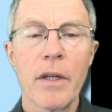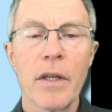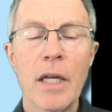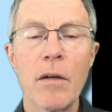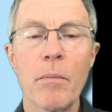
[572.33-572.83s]

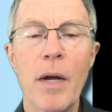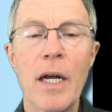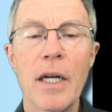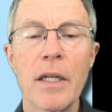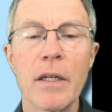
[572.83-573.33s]
they don't
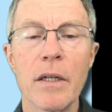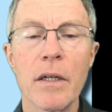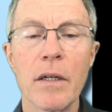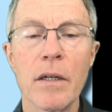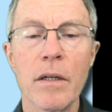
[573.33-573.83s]
bind
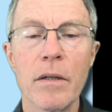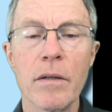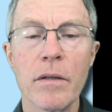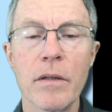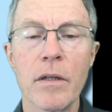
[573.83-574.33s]
uh,
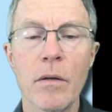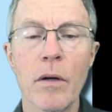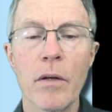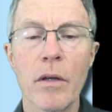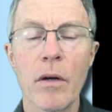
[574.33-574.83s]
the
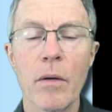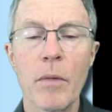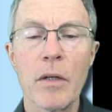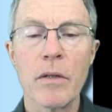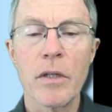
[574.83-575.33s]
growth
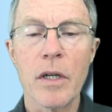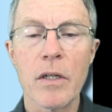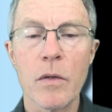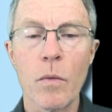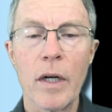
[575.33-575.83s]
hormones
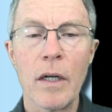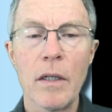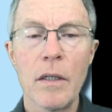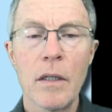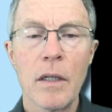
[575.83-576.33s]
as
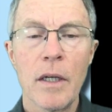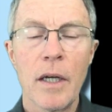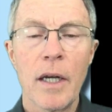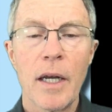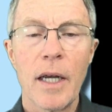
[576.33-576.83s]
well,
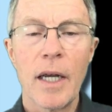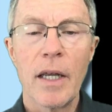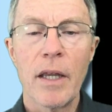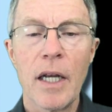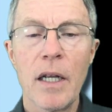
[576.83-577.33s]

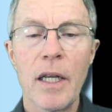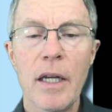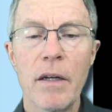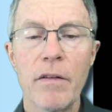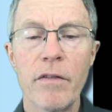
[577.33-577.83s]
and they
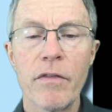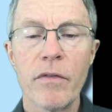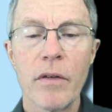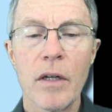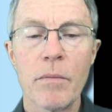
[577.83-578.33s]
live
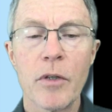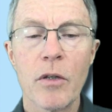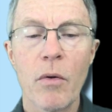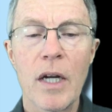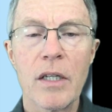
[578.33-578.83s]
up to
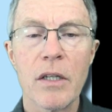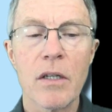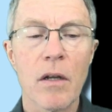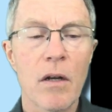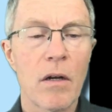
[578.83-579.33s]
twice as
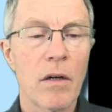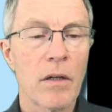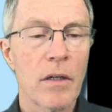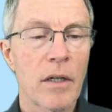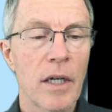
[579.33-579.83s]
long.
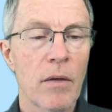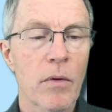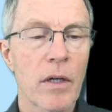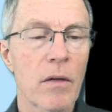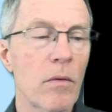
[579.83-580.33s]
And
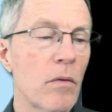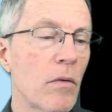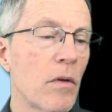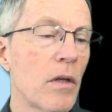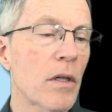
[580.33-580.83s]
we're going to
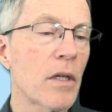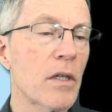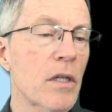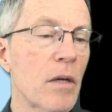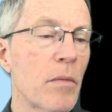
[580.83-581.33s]
look at
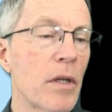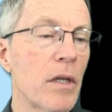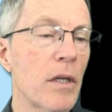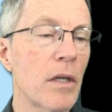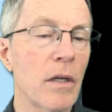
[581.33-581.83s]
some of
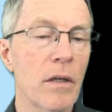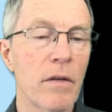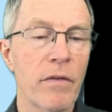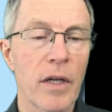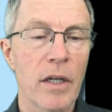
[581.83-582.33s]
the, uh,
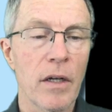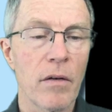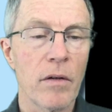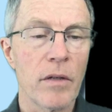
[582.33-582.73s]
the video on